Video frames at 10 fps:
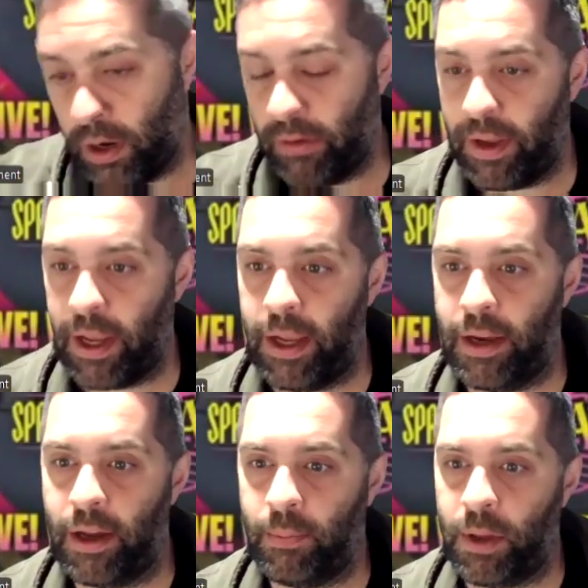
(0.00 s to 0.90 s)
of
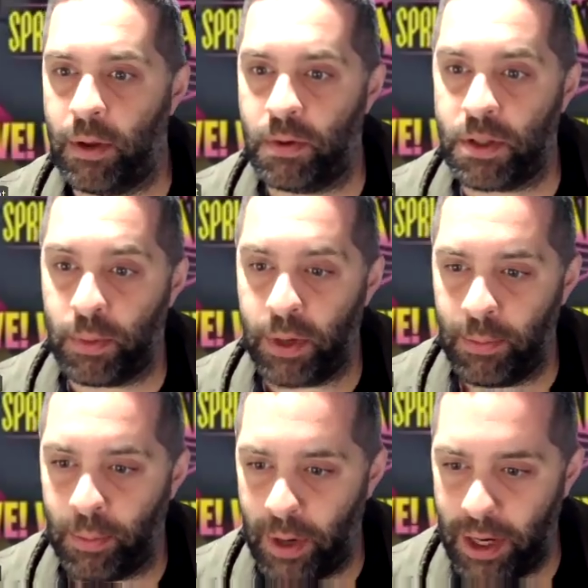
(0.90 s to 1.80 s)
AEW
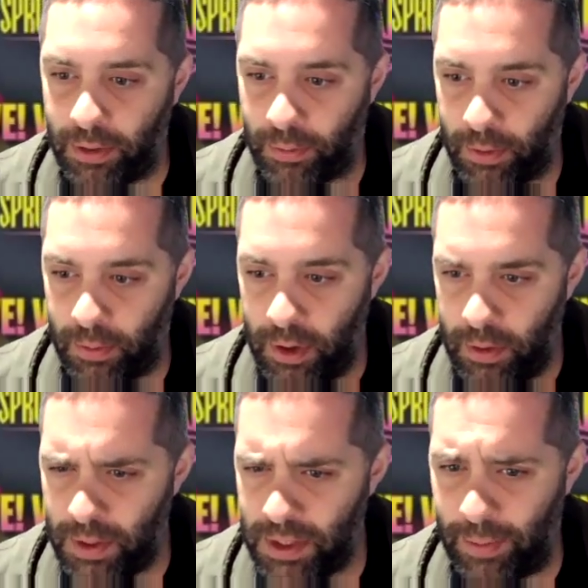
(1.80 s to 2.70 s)
Spring Breakthru,
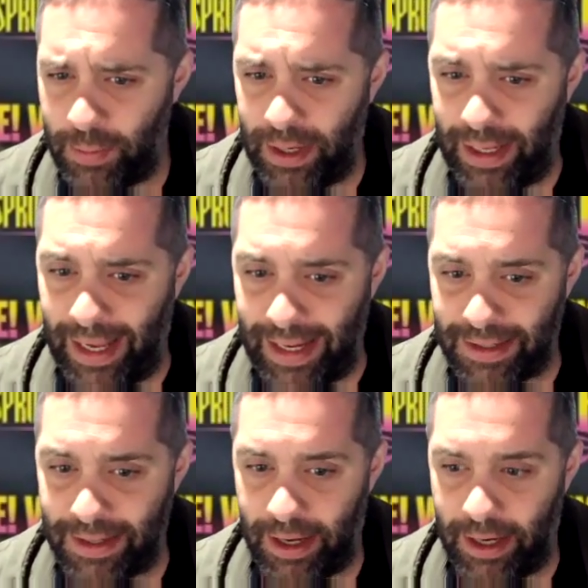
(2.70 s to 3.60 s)
which happened
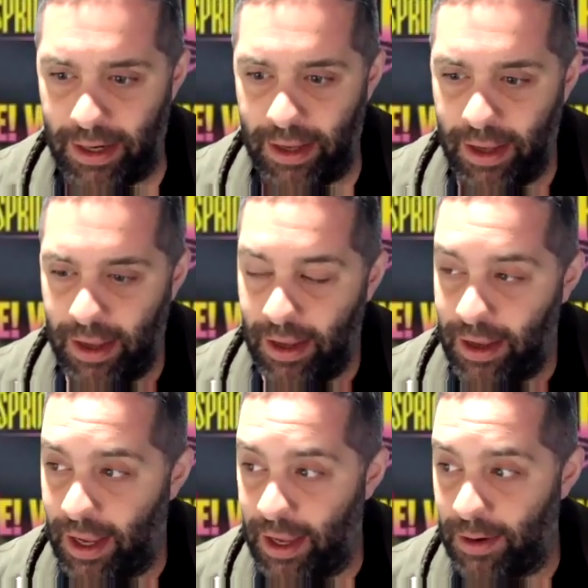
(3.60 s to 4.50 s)
last night.
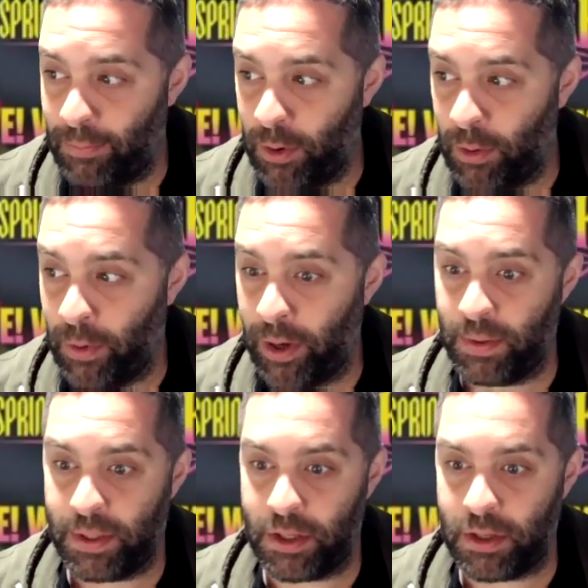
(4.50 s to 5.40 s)
And boy, oh boy,
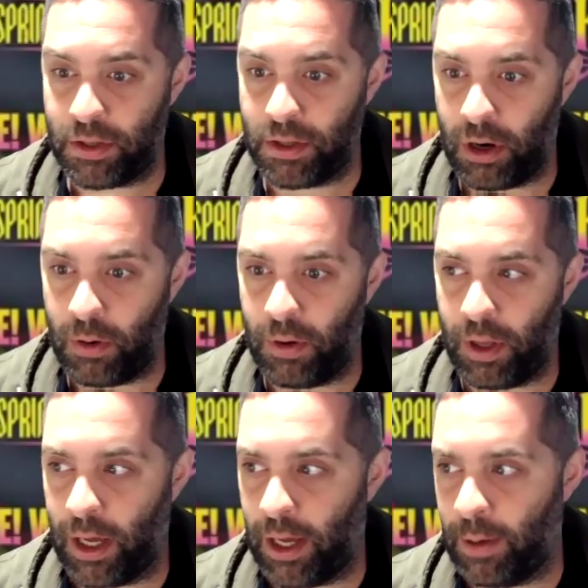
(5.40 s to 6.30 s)
was this a show.
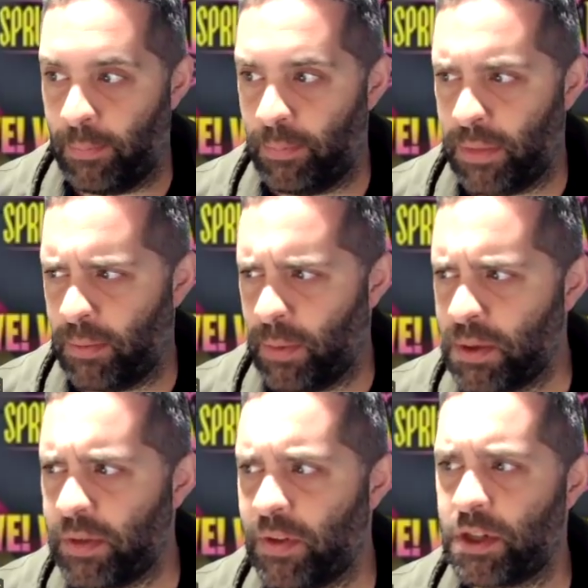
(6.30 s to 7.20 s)

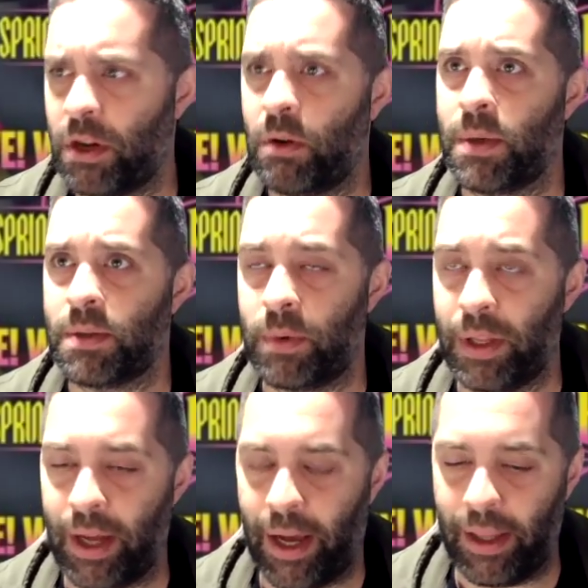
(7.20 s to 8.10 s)
Most of the show was
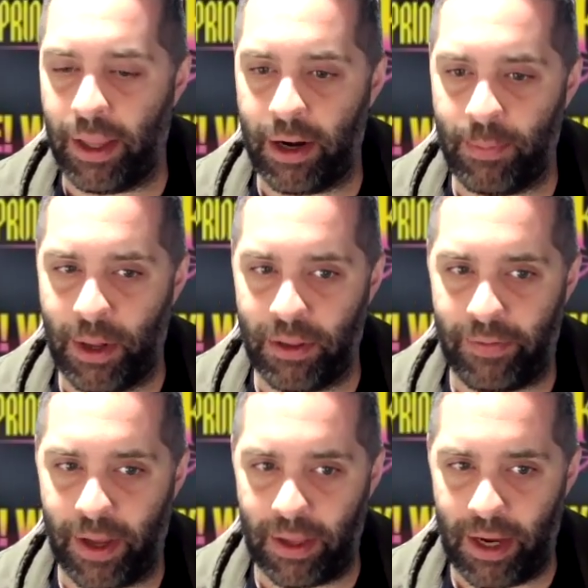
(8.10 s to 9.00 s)
really highlighted about the
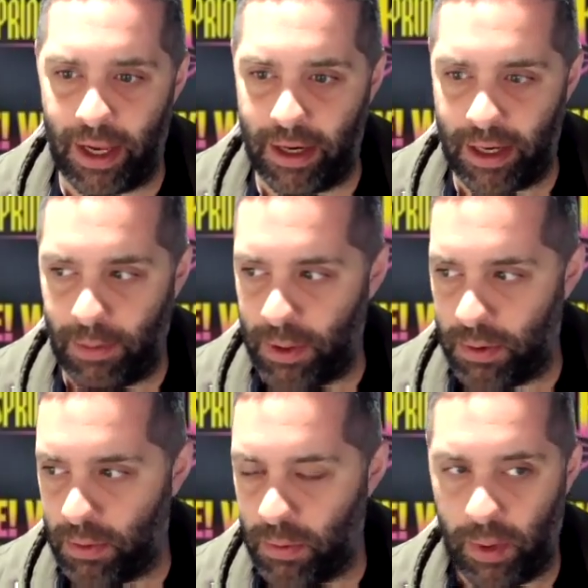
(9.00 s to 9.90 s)
fact that
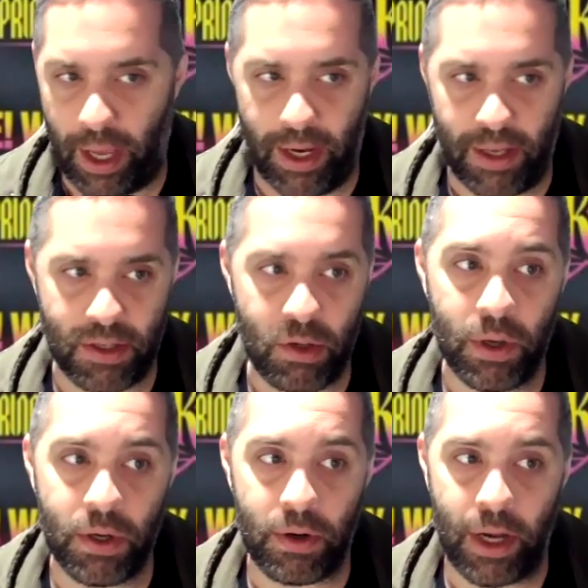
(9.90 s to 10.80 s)
AEW had its
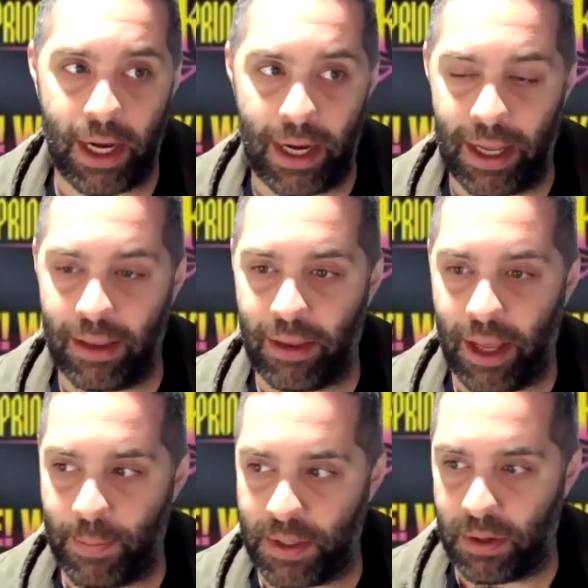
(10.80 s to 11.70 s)
289th
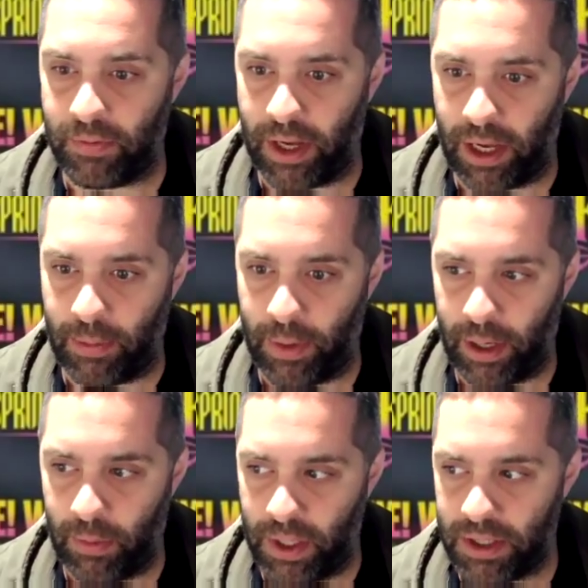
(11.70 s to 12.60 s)
episode of
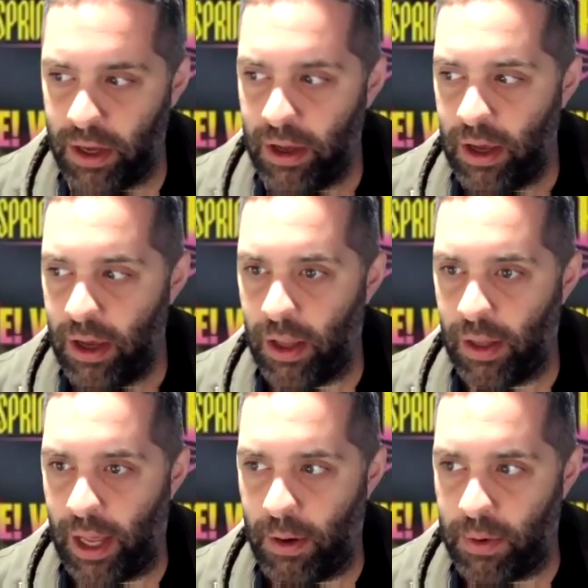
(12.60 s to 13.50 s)
Dynamite, which
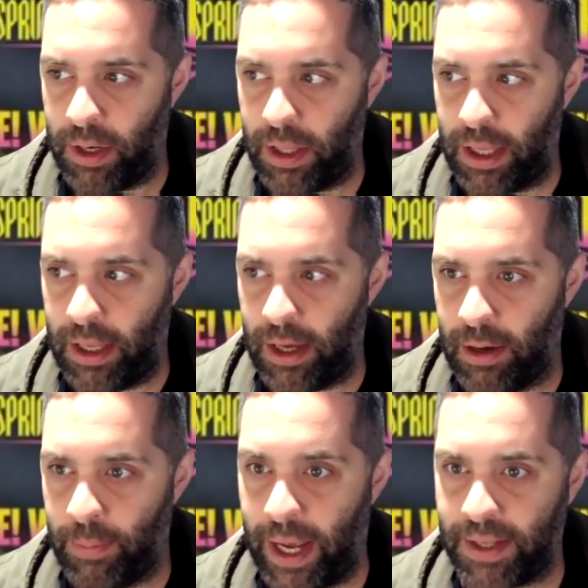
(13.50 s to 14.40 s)
allowed the
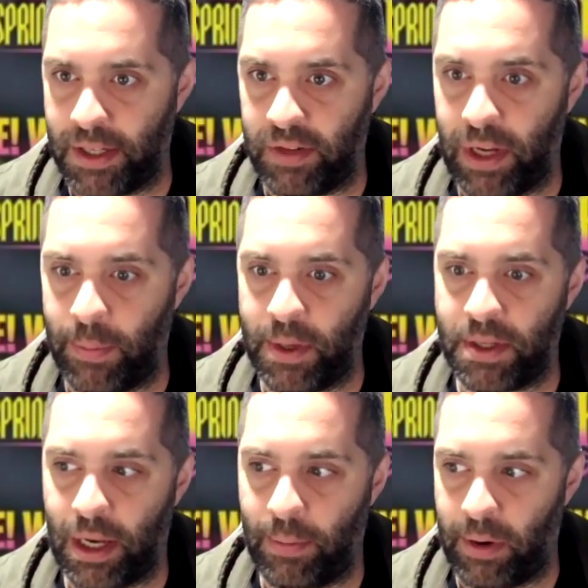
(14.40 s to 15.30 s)
passage of
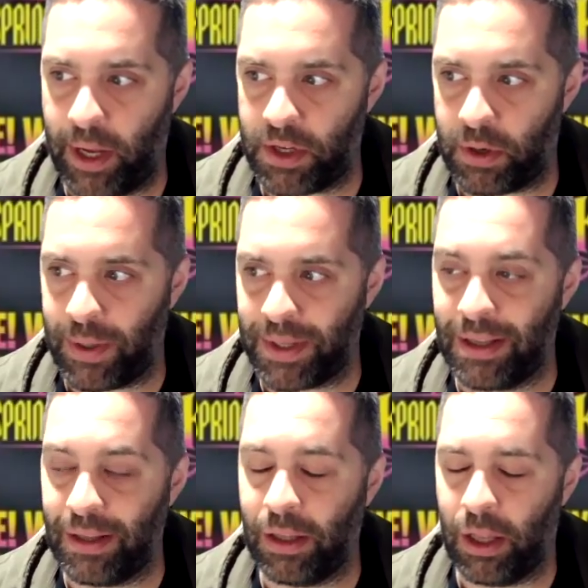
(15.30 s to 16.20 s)
WCW Nitro as
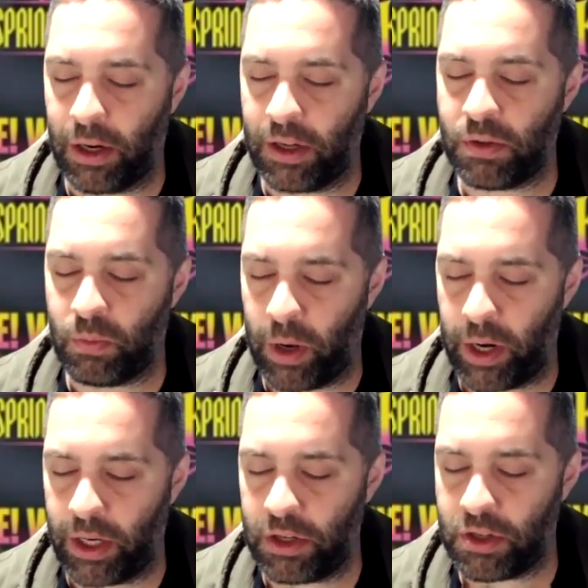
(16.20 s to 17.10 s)
the longest
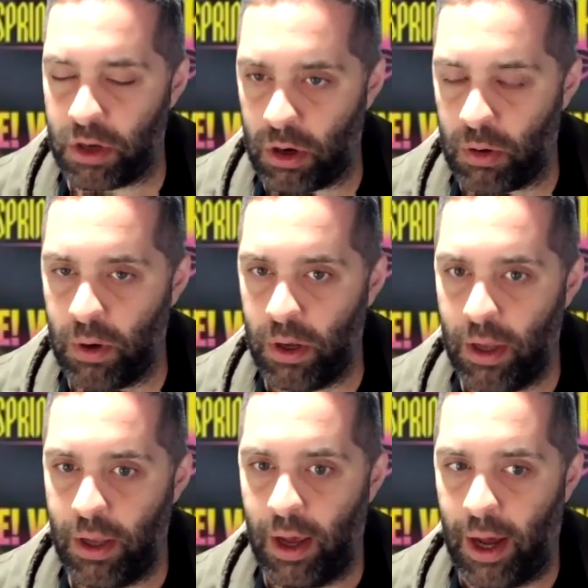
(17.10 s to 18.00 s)
running show
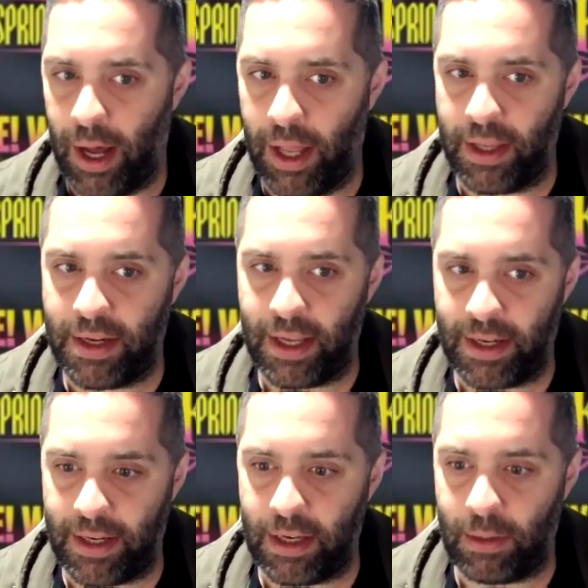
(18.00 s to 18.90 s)
on the
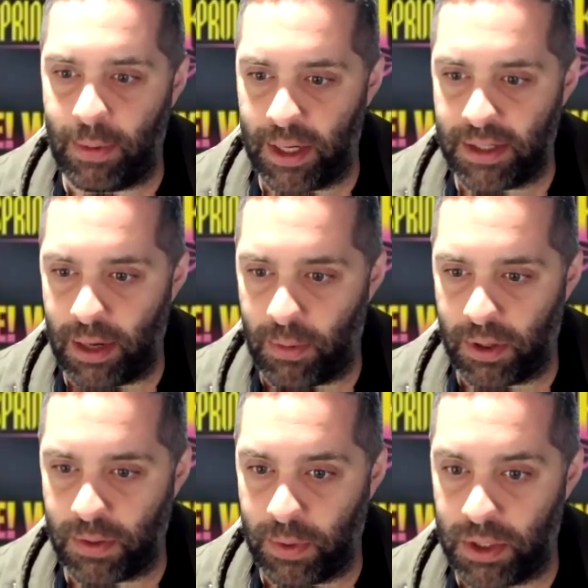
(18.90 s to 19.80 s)
TNT TBS
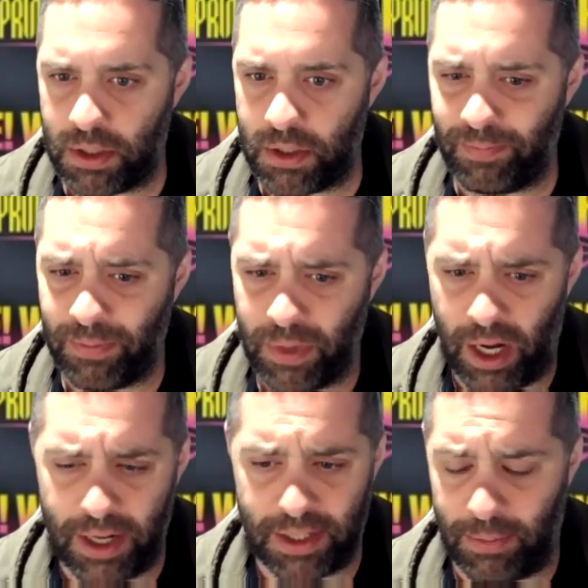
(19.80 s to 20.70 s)
networks, which is
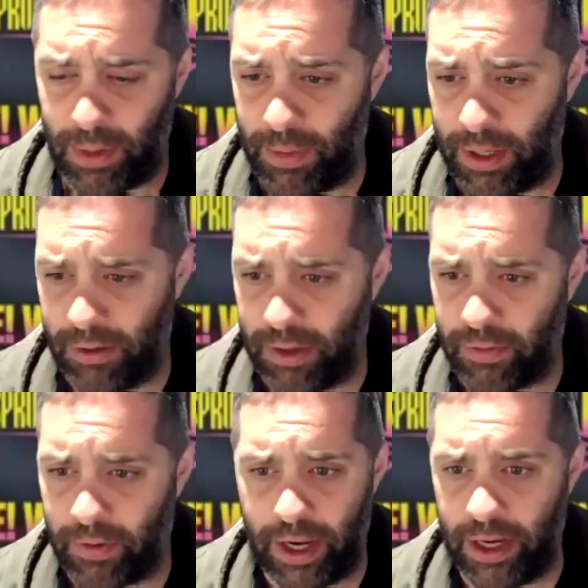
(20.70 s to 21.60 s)
awesome. I mean, good
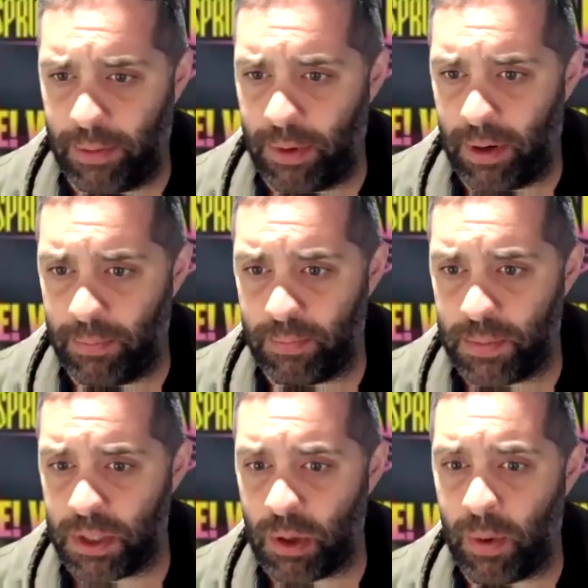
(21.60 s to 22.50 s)
for AEW. I'm
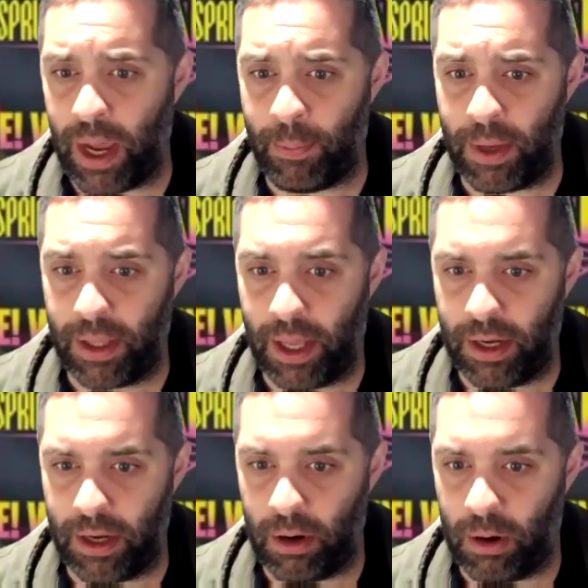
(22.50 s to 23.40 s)
so happy that,
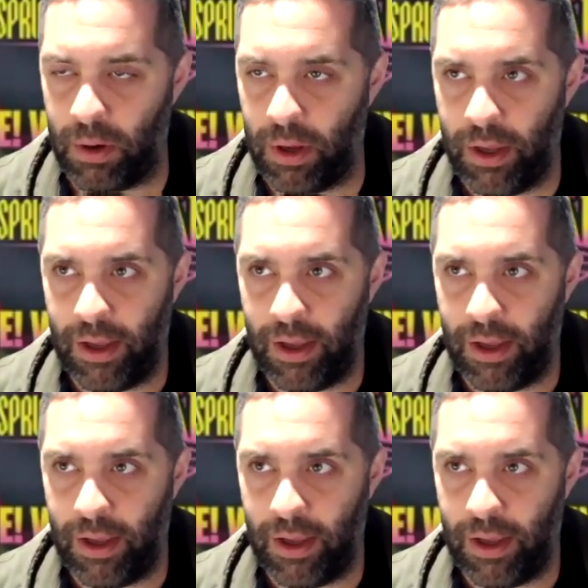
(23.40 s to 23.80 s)
the